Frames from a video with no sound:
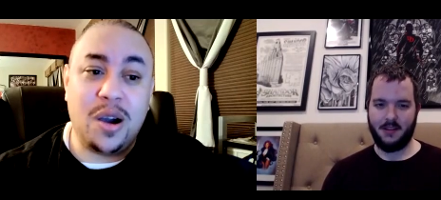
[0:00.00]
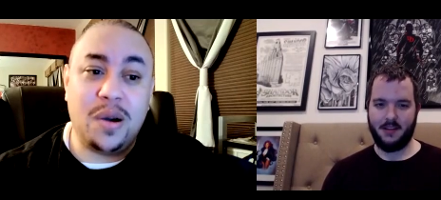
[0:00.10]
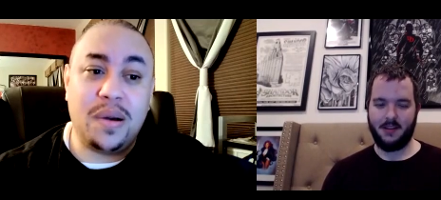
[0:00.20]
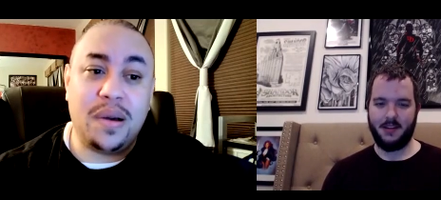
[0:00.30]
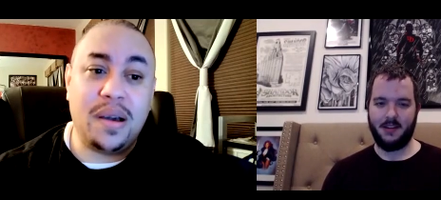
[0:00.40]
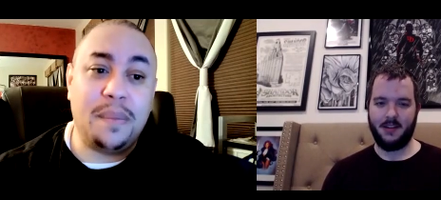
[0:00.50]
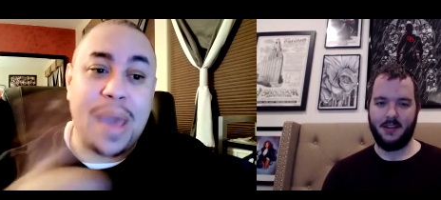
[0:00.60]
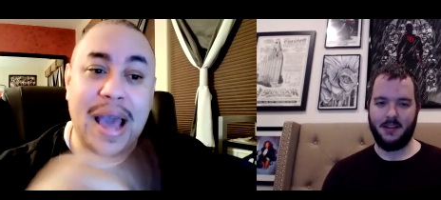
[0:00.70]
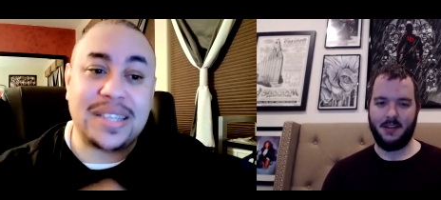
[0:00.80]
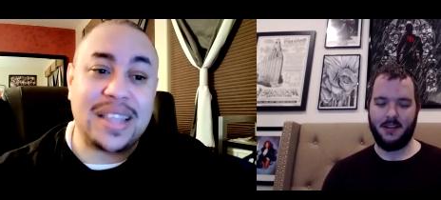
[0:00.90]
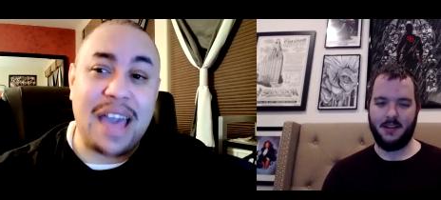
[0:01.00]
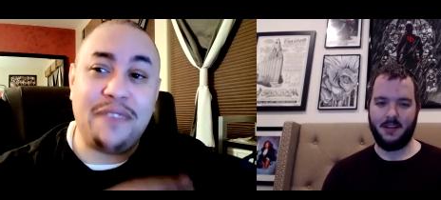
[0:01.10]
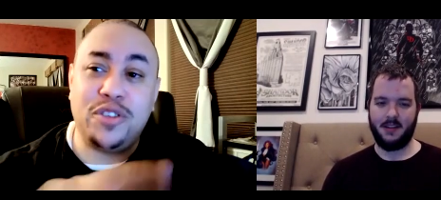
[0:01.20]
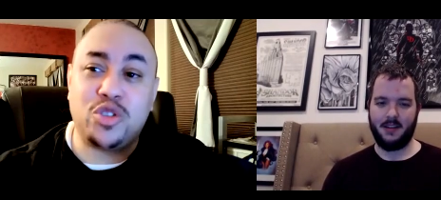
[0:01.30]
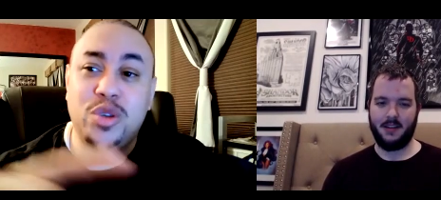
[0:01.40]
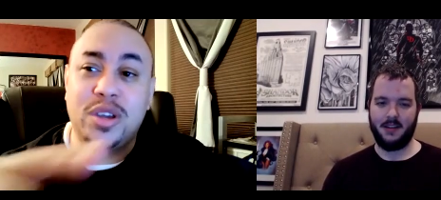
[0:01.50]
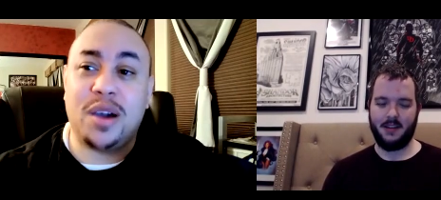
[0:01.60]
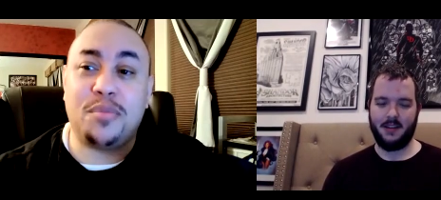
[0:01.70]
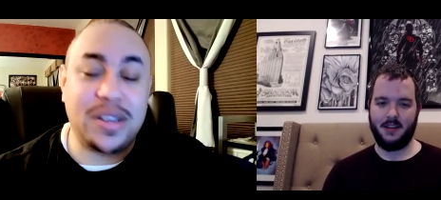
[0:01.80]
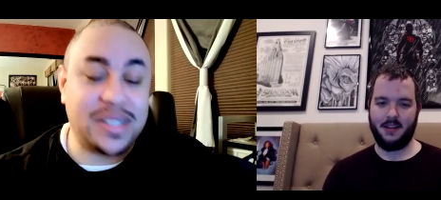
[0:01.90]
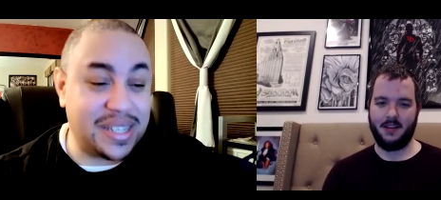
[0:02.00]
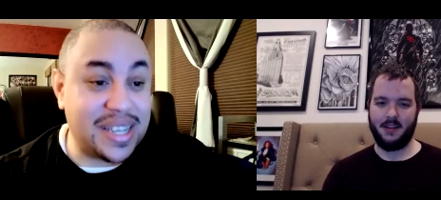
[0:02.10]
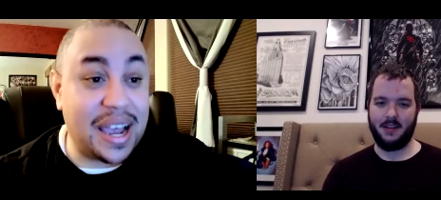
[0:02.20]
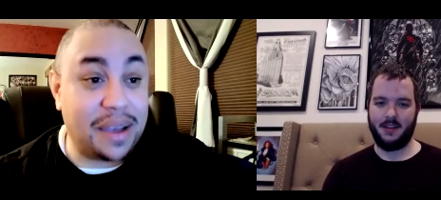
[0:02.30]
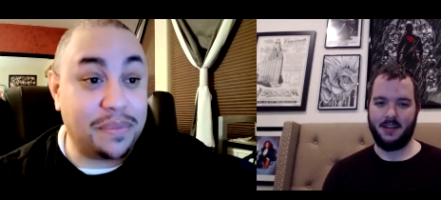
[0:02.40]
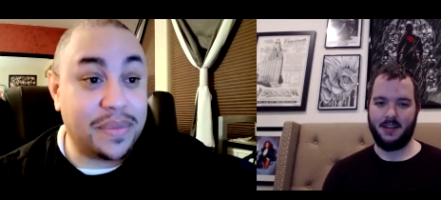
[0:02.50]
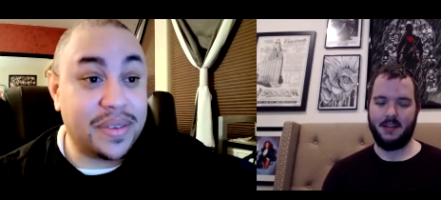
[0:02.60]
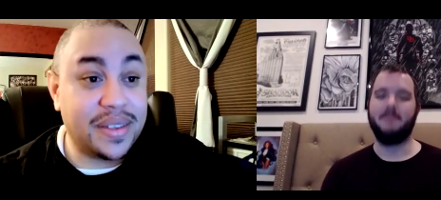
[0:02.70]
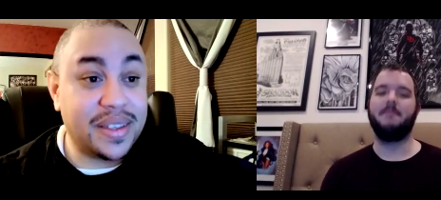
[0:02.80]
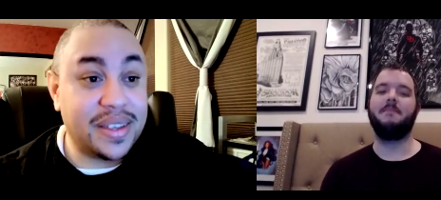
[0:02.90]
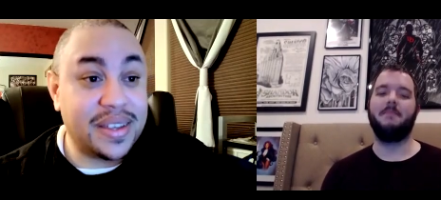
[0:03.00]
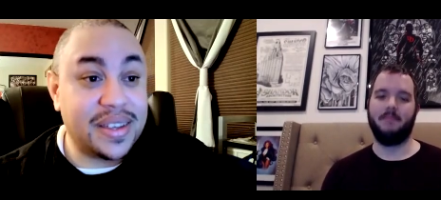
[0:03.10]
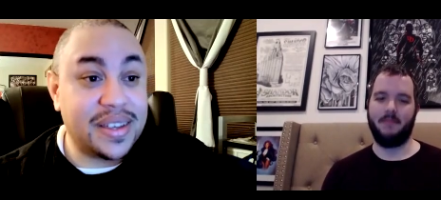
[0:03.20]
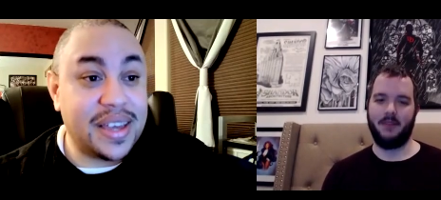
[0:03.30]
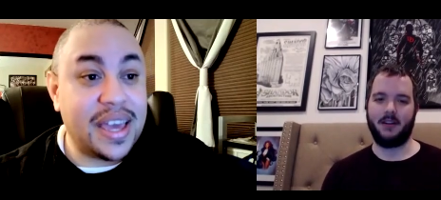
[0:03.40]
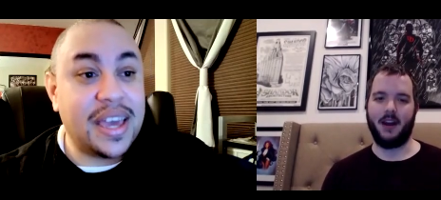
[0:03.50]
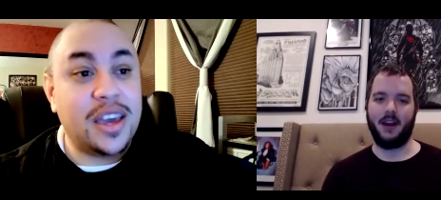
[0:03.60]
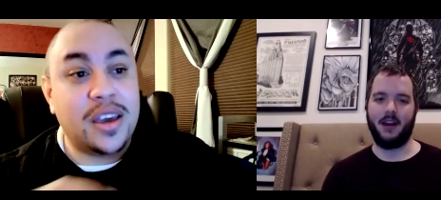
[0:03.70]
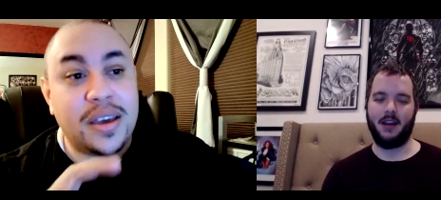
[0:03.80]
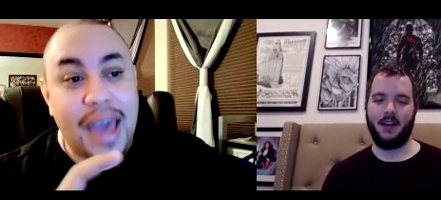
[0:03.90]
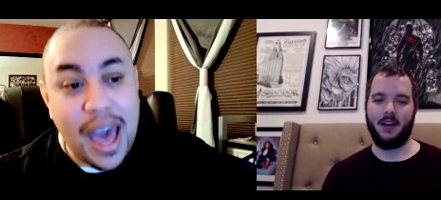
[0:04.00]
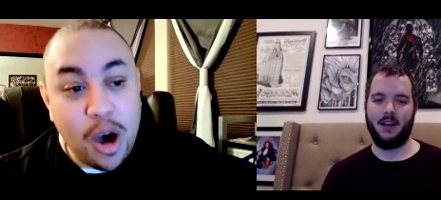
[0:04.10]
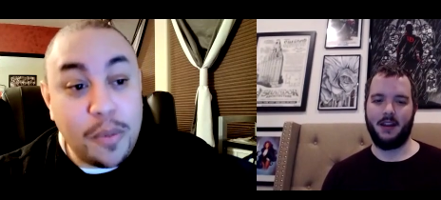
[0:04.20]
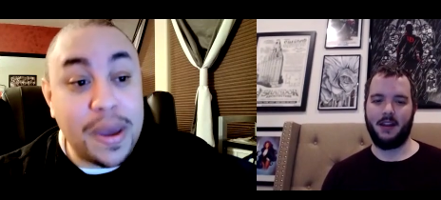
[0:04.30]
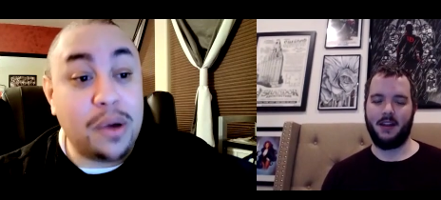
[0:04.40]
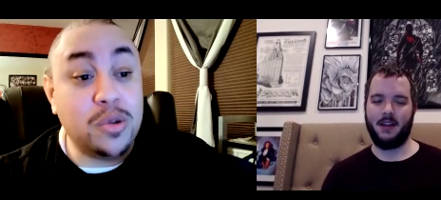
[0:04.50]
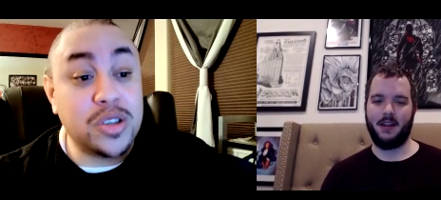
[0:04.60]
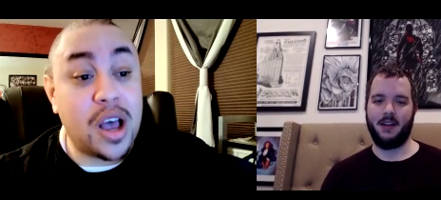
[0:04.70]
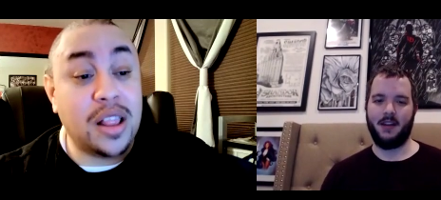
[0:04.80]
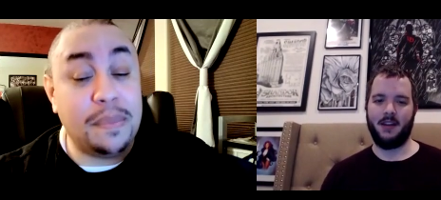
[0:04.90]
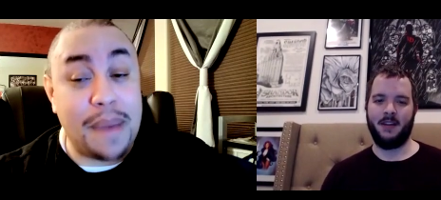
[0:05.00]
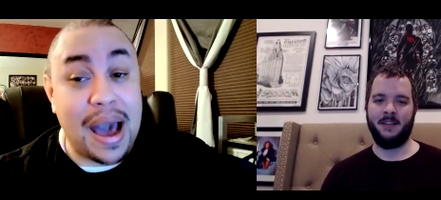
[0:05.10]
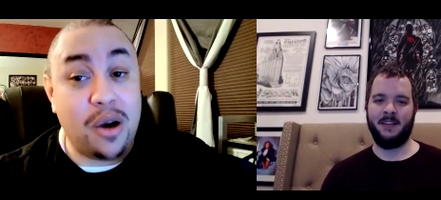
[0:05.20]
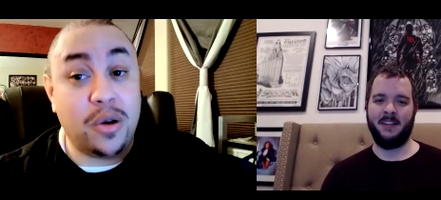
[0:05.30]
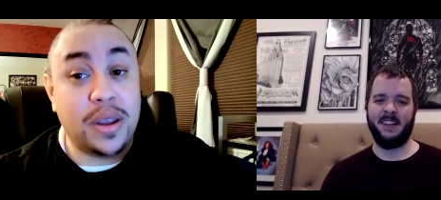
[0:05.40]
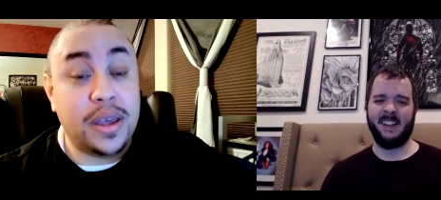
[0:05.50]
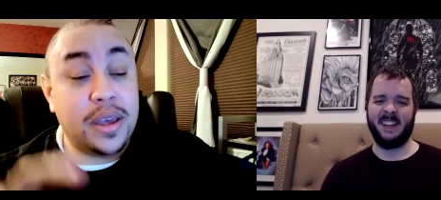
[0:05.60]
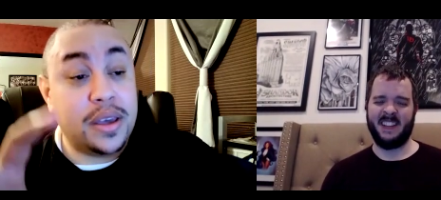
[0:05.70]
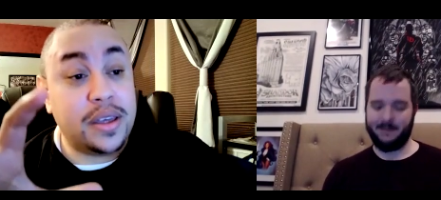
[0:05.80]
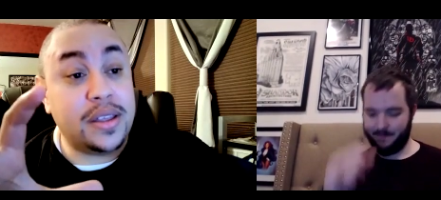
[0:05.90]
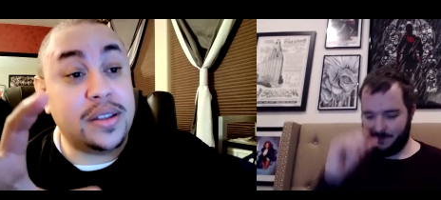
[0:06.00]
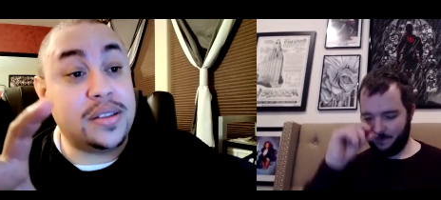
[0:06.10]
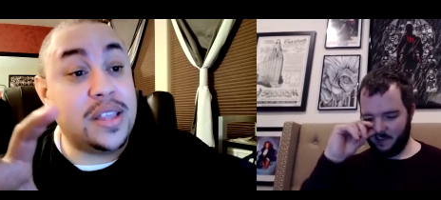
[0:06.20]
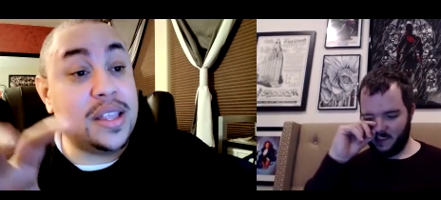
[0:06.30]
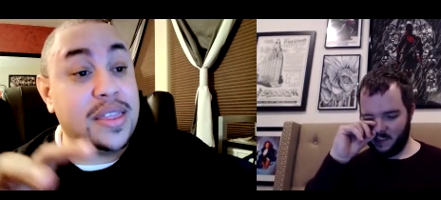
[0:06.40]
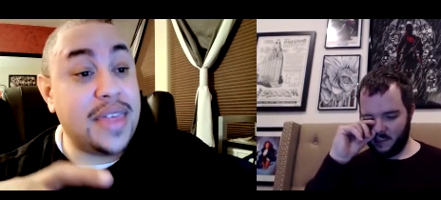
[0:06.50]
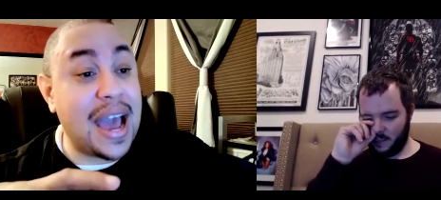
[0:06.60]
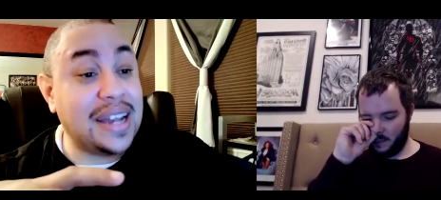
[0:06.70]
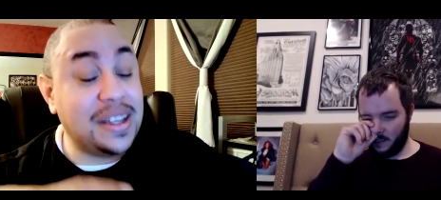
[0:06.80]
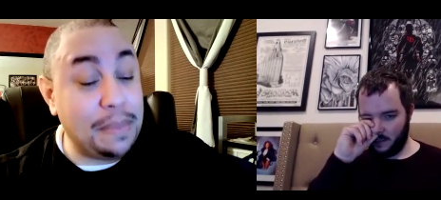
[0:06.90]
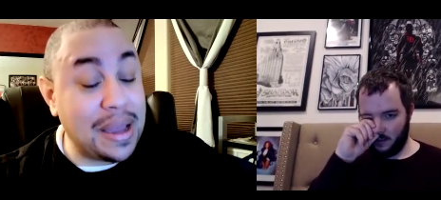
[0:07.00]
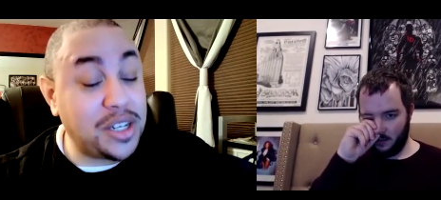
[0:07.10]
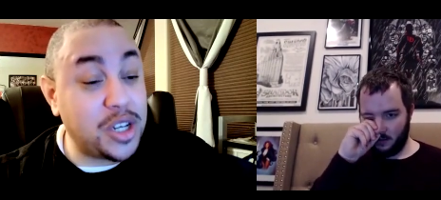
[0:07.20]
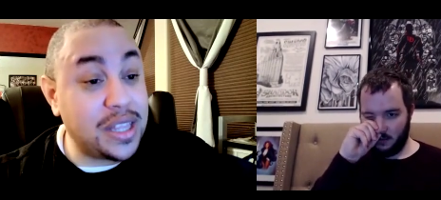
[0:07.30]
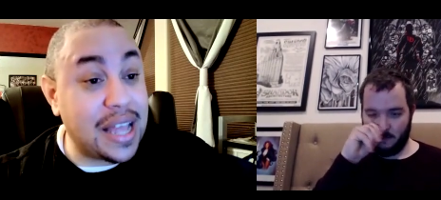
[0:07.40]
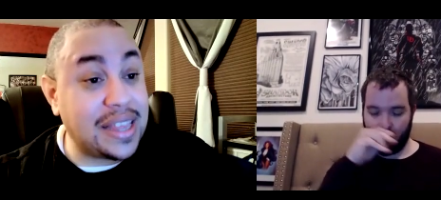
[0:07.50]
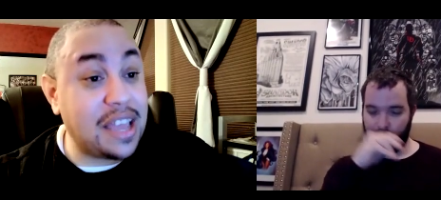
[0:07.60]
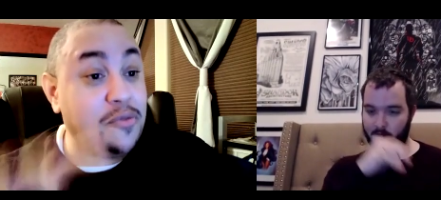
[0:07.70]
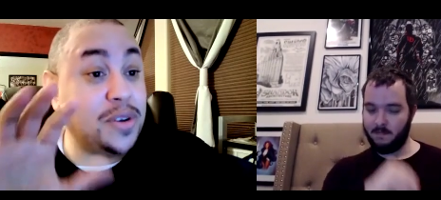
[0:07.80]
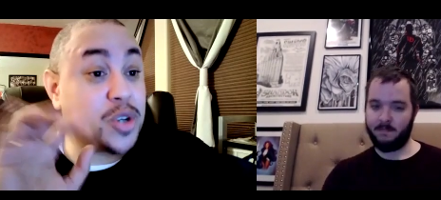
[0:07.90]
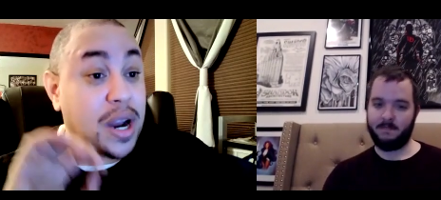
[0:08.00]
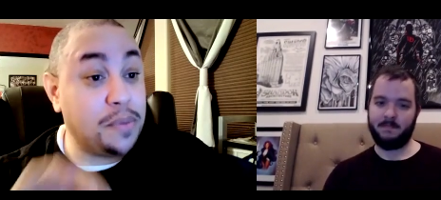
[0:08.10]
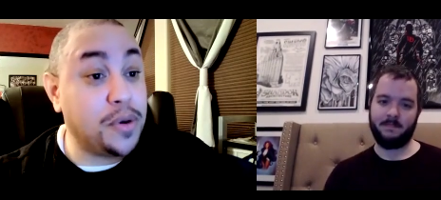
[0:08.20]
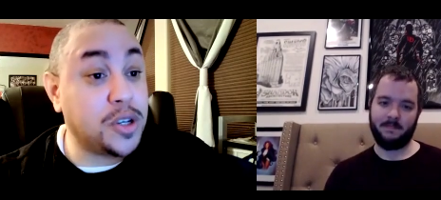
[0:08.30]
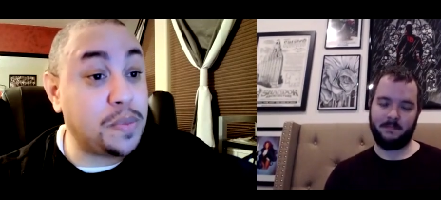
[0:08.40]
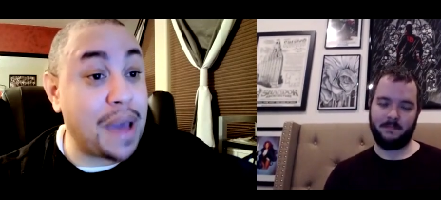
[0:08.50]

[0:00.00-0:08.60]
Speaker 1: know, past life intruding on present time.
Speaker 2: Mm, okay.
Speaker 1: Hellbent was all about that dimension that they've been trying to push